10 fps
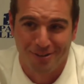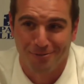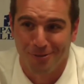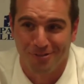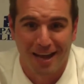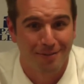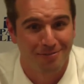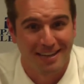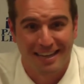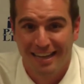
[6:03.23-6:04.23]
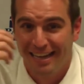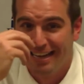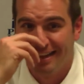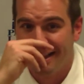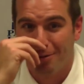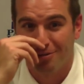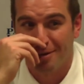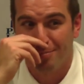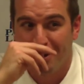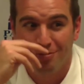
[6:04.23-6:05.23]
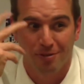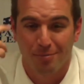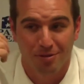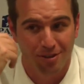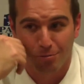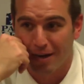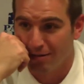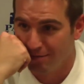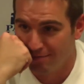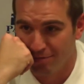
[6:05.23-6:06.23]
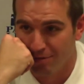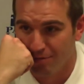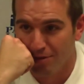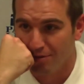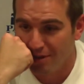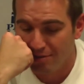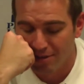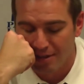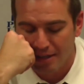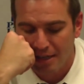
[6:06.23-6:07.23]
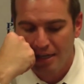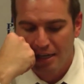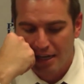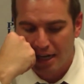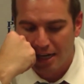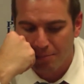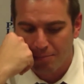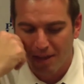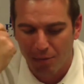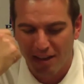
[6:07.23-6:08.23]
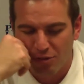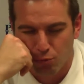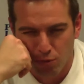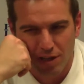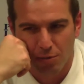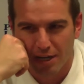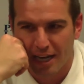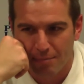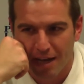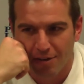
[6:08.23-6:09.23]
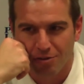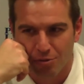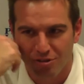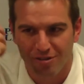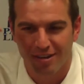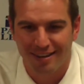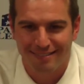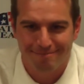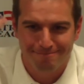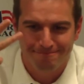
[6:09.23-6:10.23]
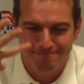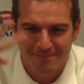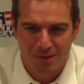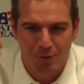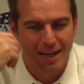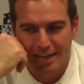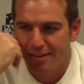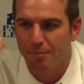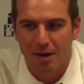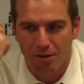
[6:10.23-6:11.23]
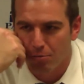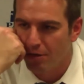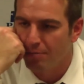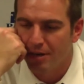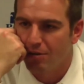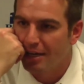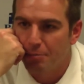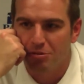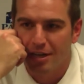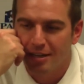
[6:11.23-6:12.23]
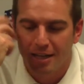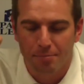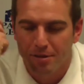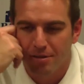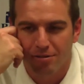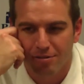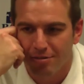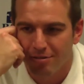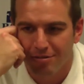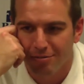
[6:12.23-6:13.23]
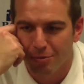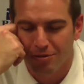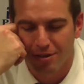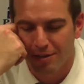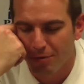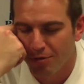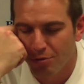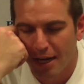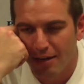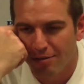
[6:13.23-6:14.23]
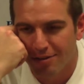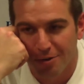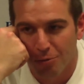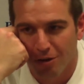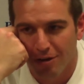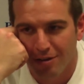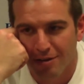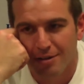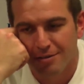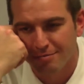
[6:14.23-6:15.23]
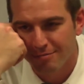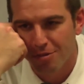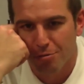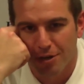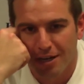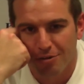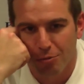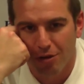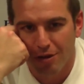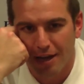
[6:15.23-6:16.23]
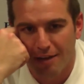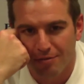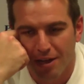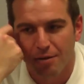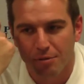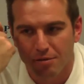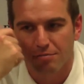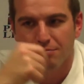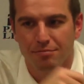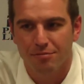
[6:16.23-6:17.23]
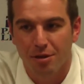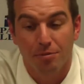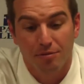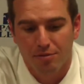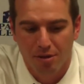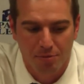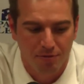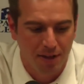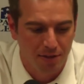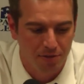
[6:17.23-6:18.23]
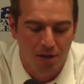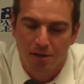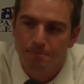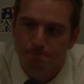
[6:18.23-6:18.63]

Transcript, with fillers: in the first half. Like that was on pace for them to set a record for, for the season, and um, that that's really what it came down to. Is just we got to get them out of their rhythm. I know I keep saying that, but it's we said that for two days. It didn't work. Threw it against the wall at halftime, and something something finally stuck.